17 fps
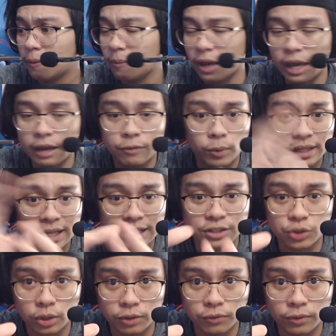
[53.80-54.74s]
Everyone
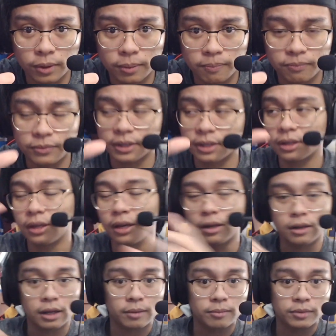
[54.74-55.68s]
that's joined from
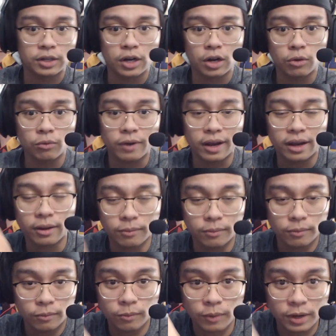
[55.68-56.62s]

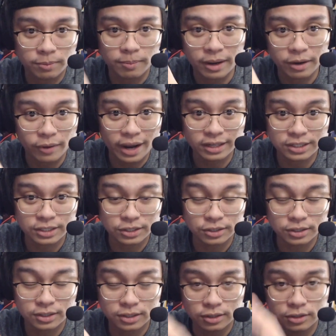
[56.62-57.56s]
what my
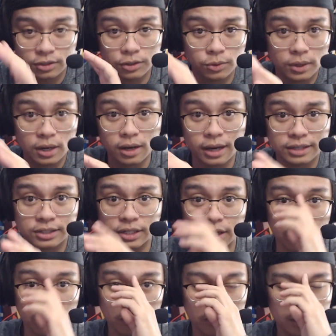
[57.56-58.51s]
reactions to
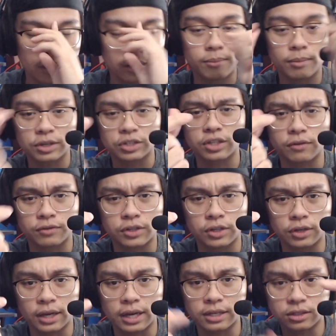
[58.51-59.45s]
SAO, much love to
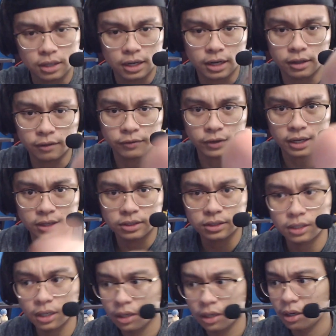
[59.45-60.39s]
you guys. I love you guys.
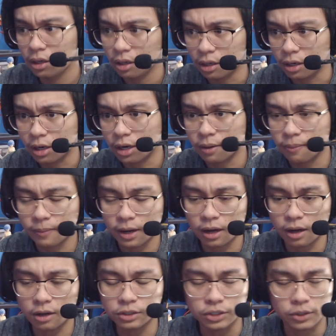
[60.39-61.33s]

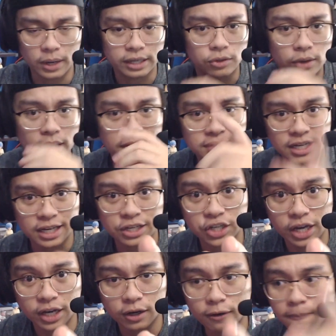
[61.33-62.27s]
Also, I do have a second
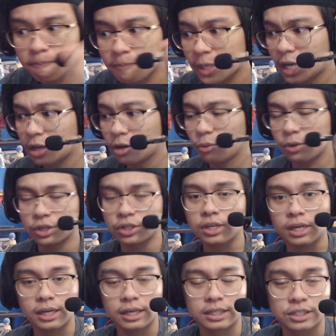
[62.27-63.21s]
channel, which
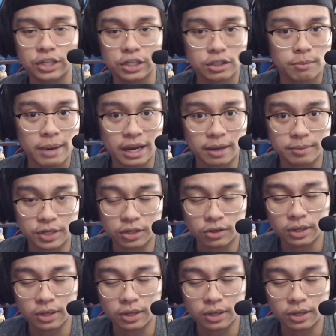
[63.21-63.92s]
is just a backup channel,